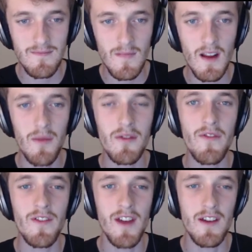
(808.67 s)
I wonder if
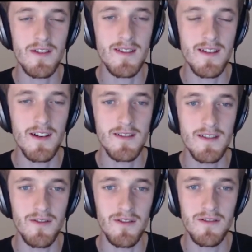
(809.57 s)
they've changed the starters or
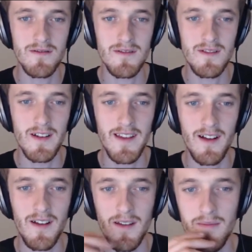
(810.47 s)
not. I
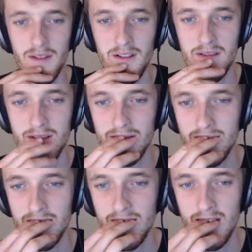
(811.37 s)
doubt it, but
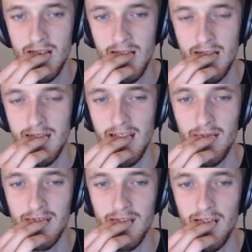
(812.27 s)
yeah,
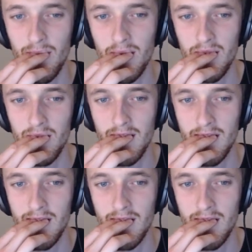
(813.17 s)
we do love Pokemon a lot.